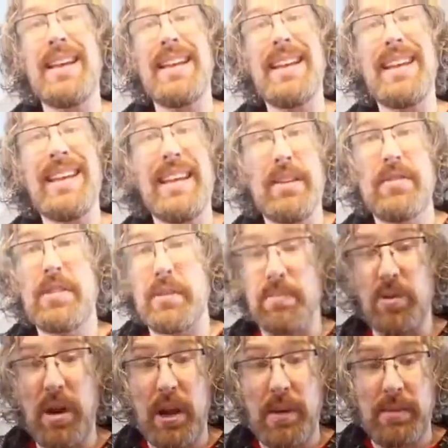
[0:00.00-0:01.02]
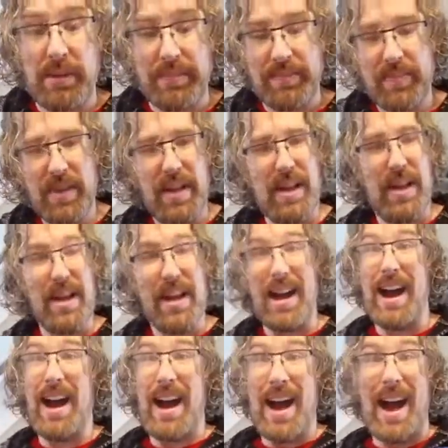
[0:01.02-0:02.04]
Here's the problem.
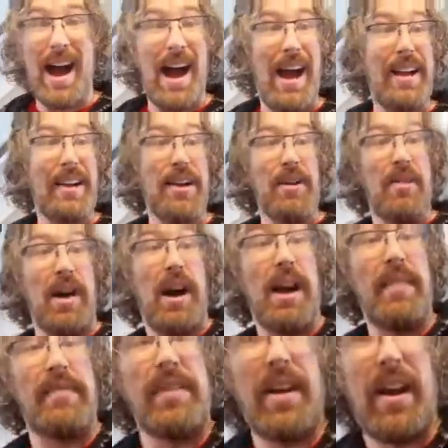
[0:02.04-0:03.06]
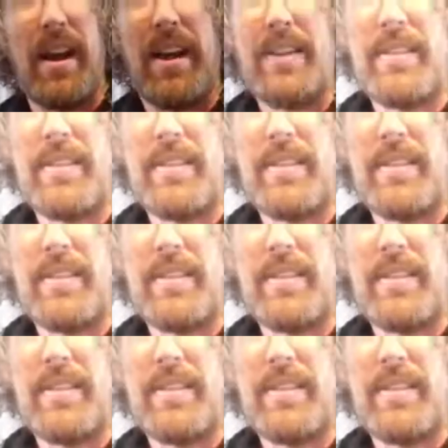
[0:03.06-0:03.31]
I know I've got